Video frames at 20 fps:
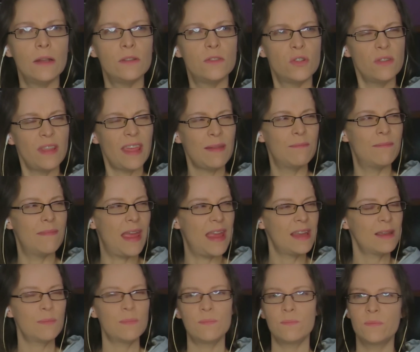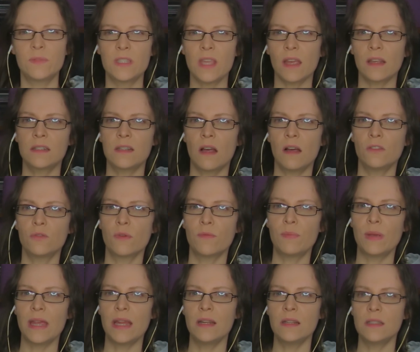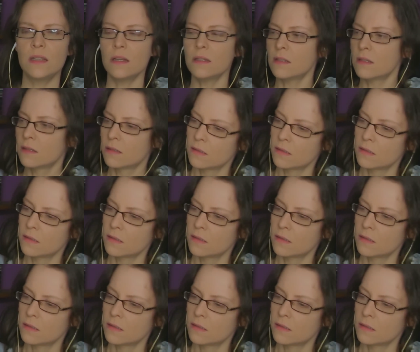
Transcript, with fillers: Do they make sex dolls with penises?